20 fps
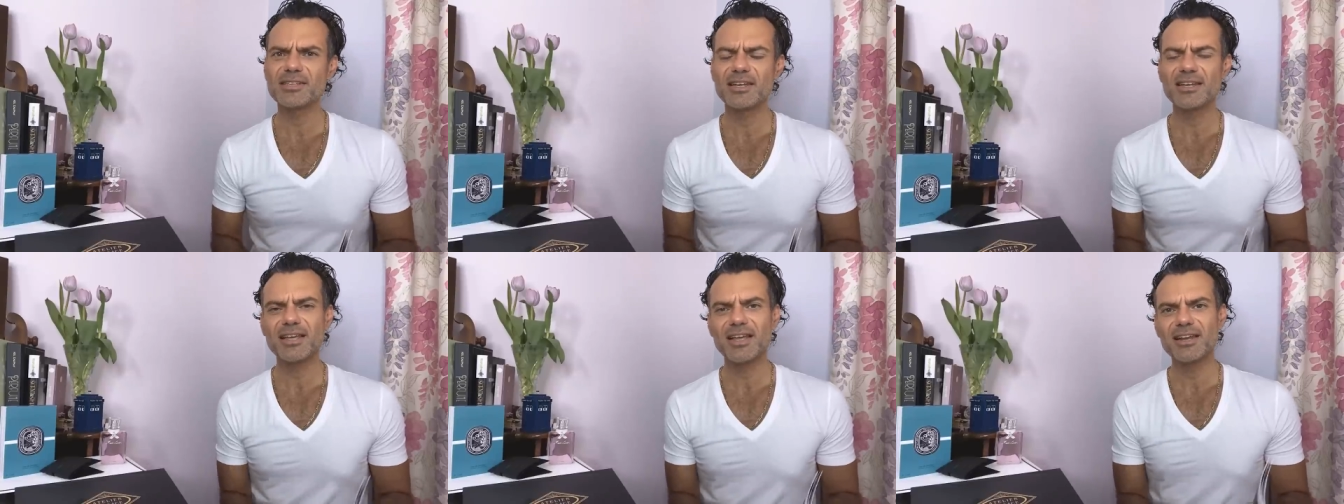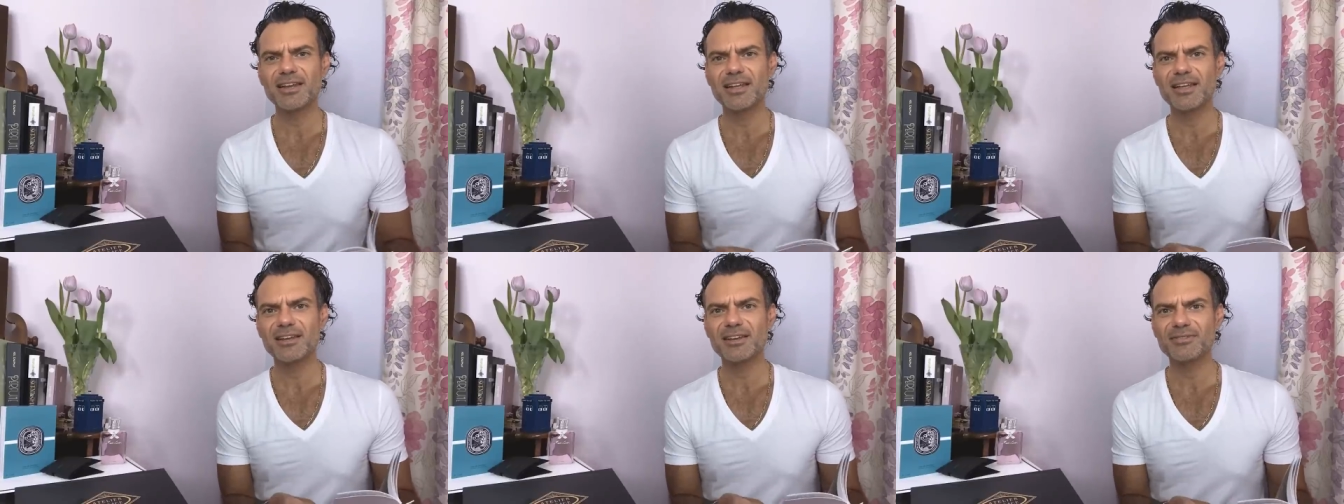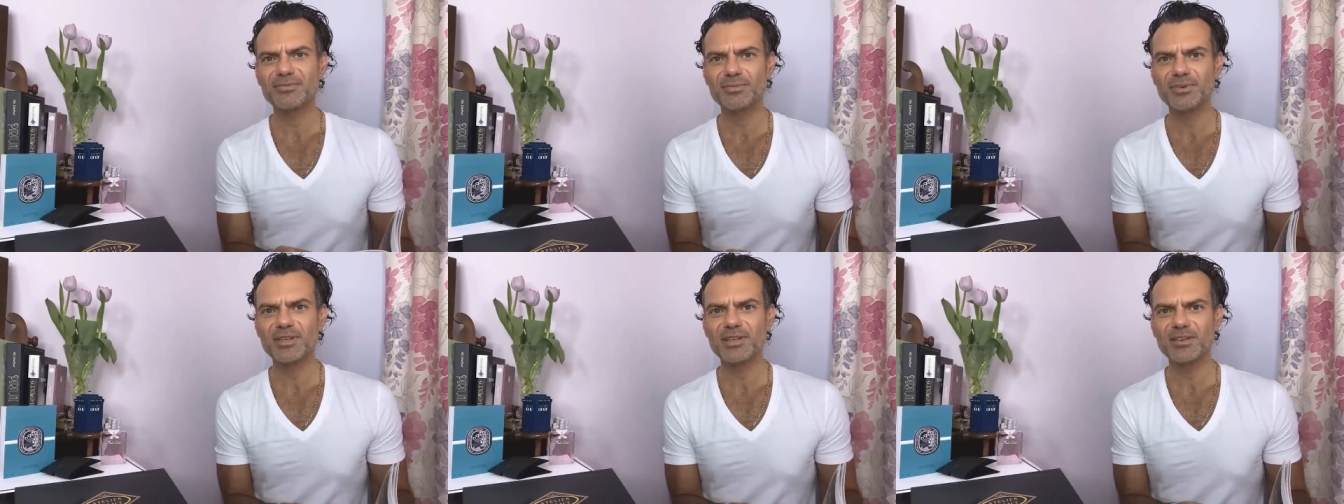and and, and
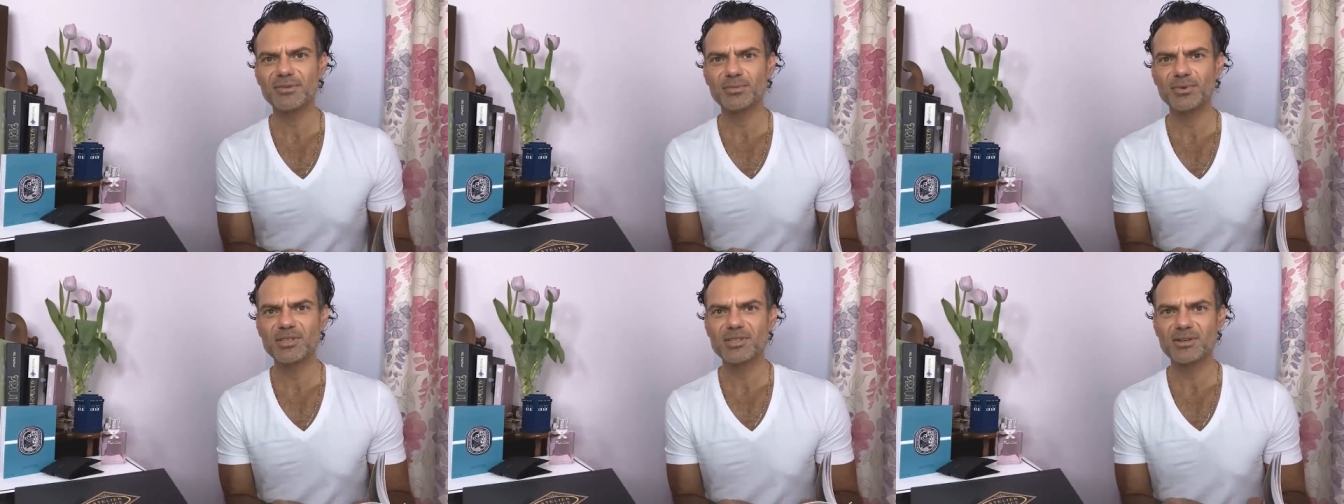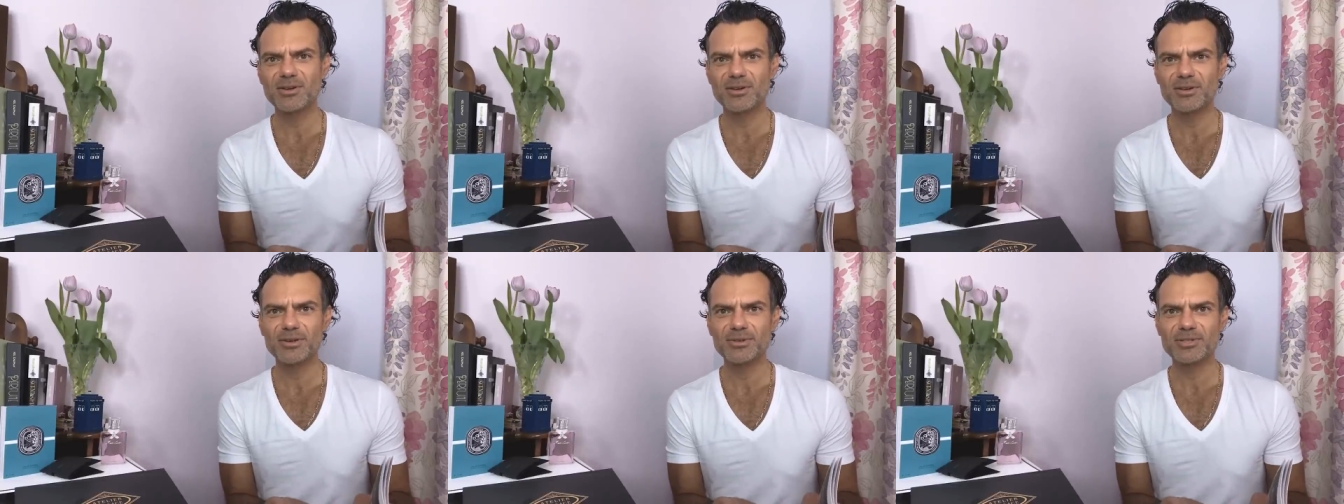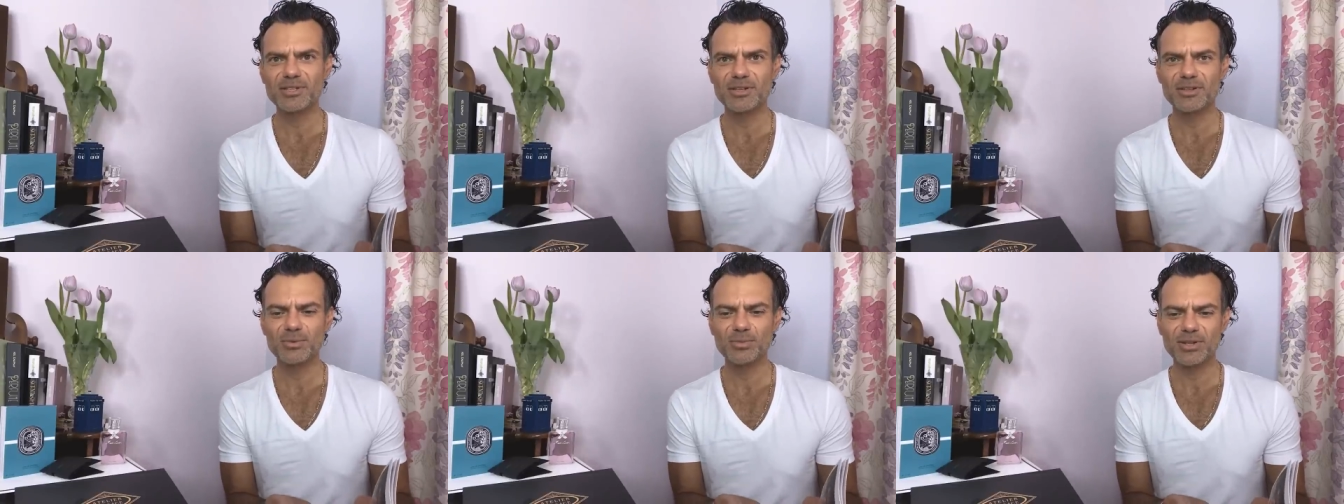if we if we start
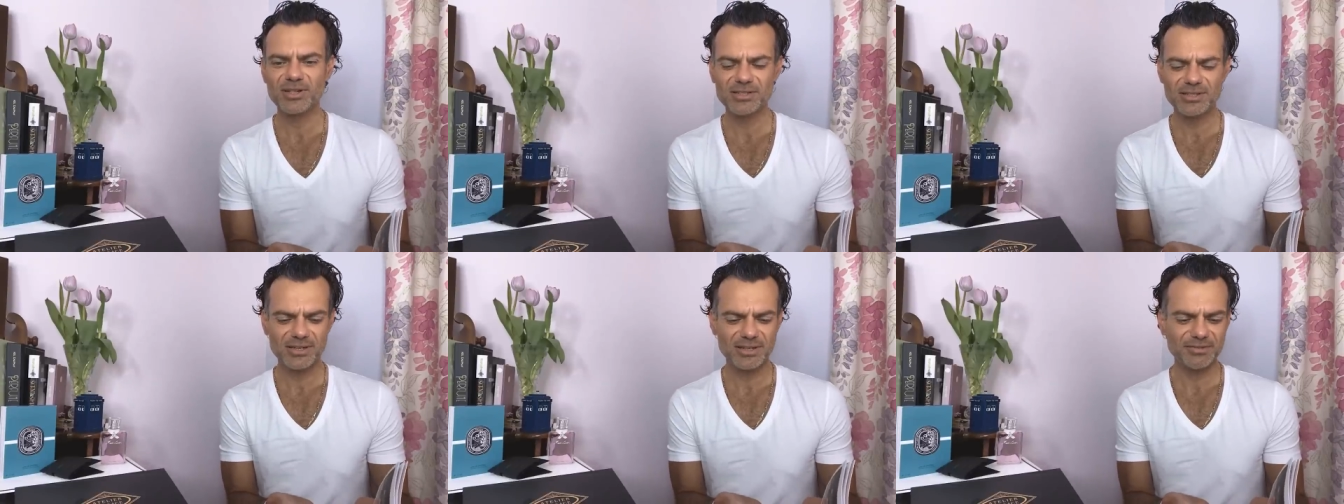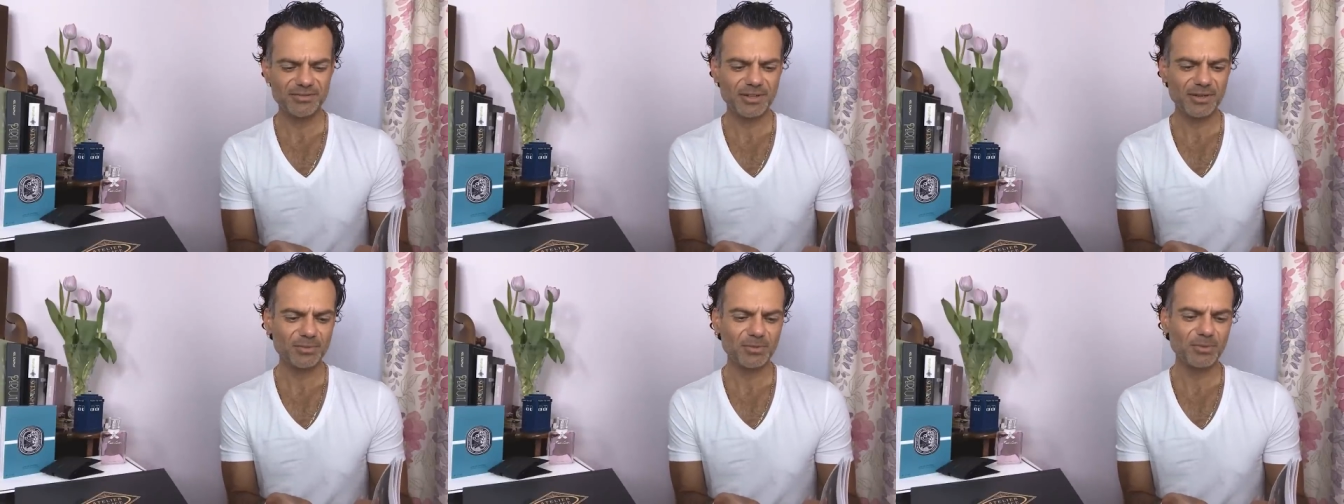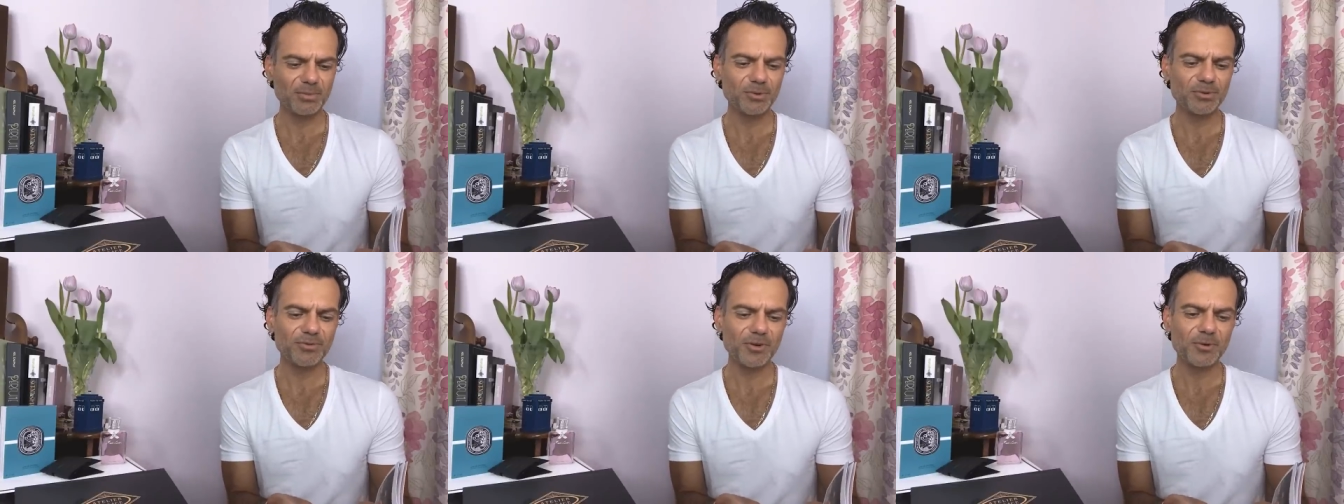losing the will to live, then we'll
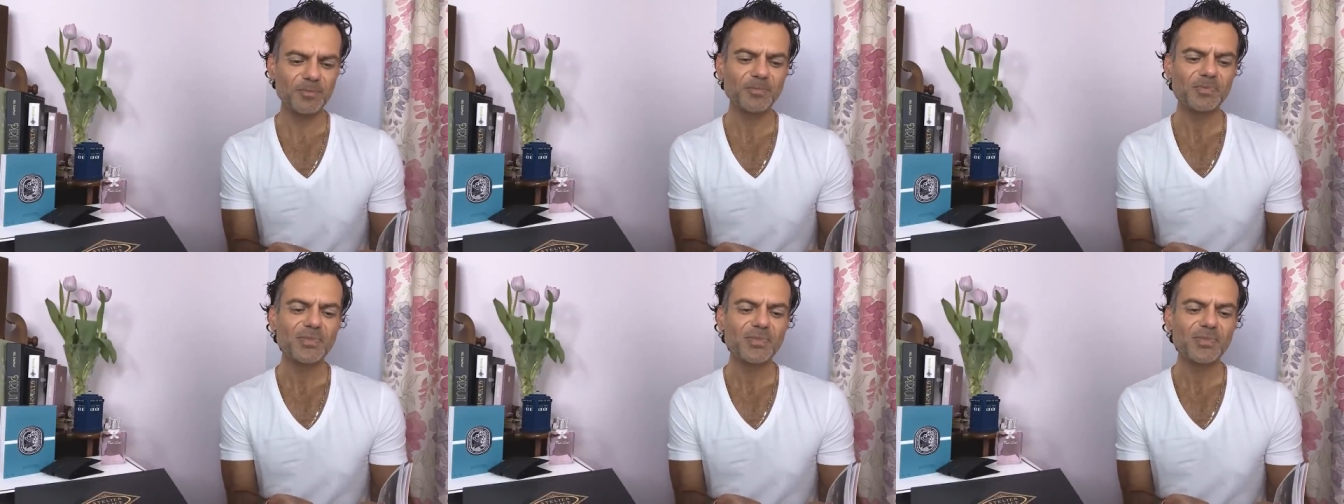move on.